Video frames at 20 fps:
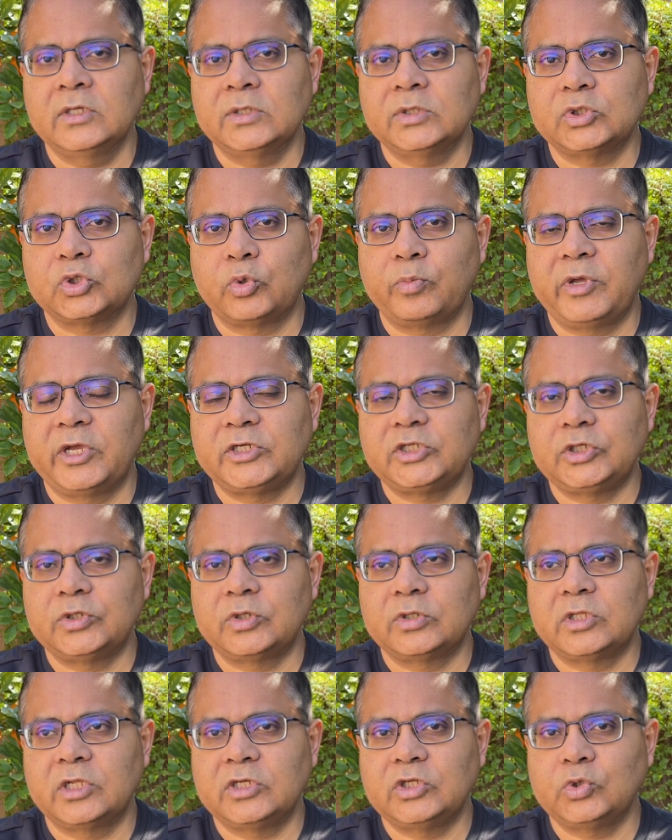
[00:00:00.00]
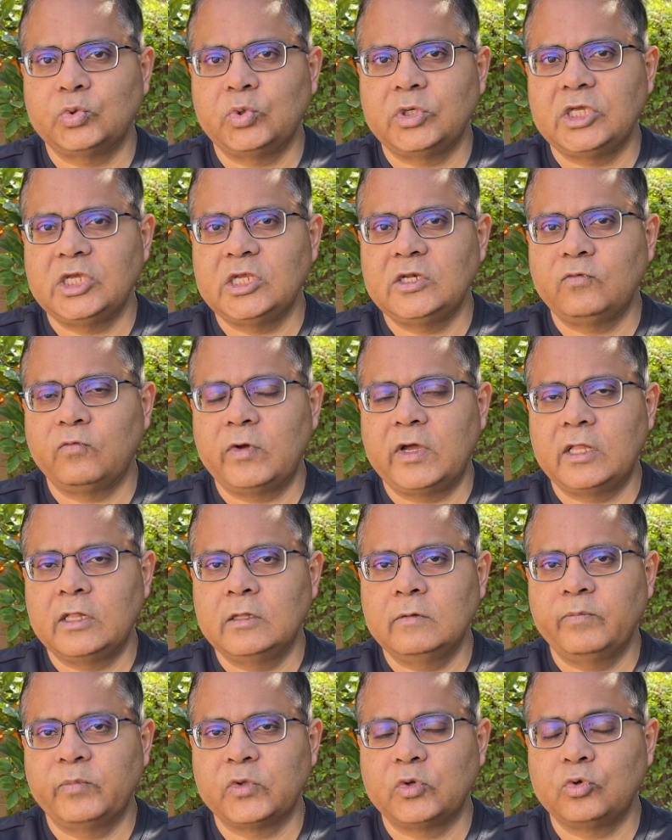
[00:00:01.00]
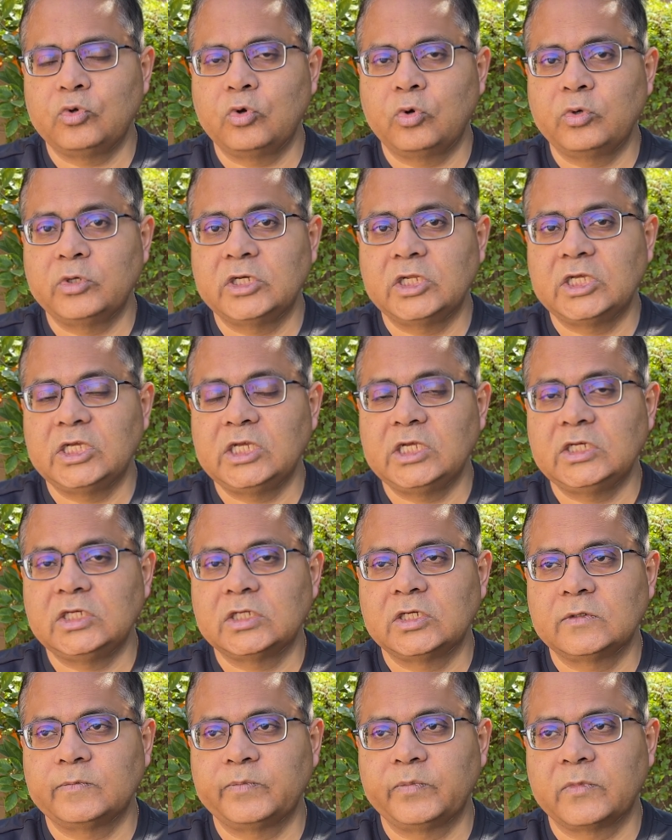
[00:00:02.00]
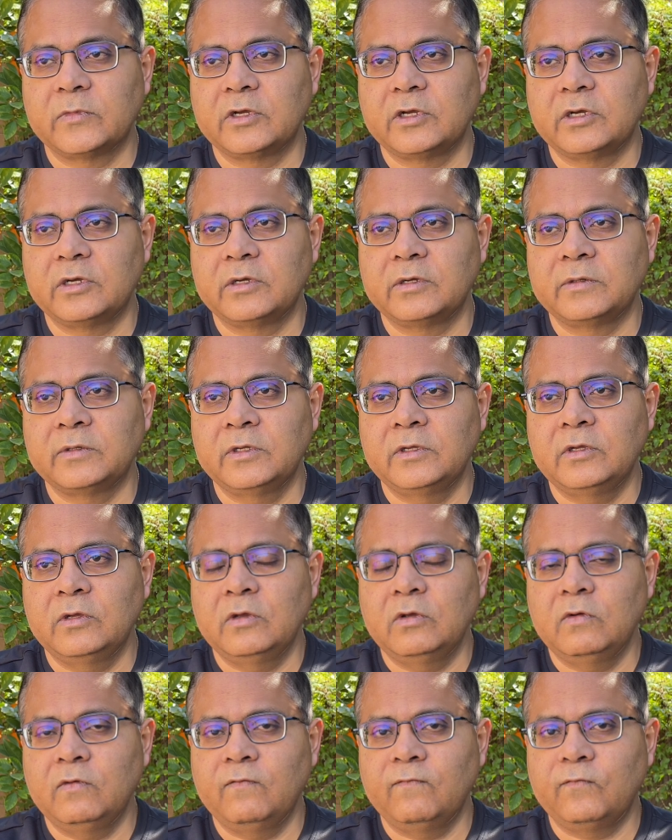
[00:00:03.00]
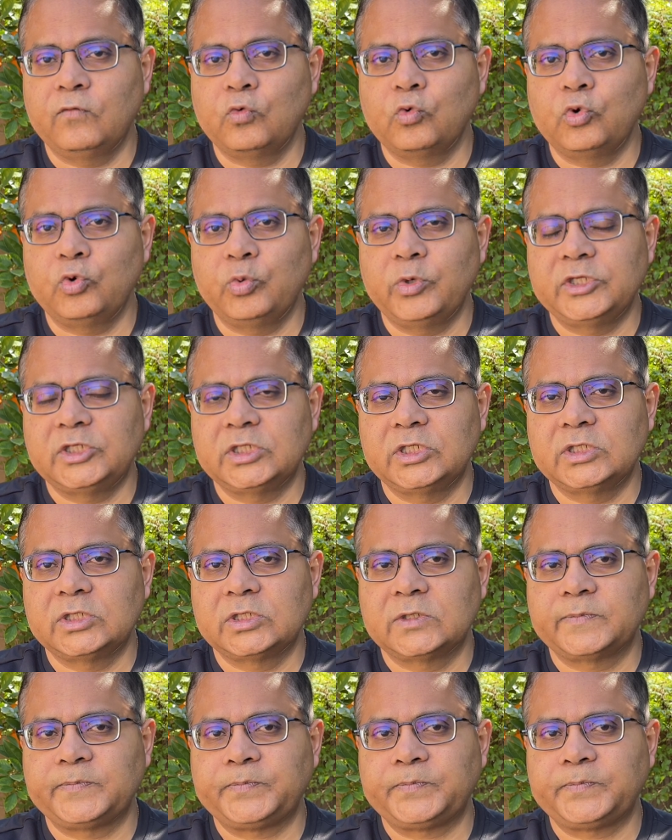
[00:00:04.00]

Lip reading: So make sure that you eat well. You don't eat food which is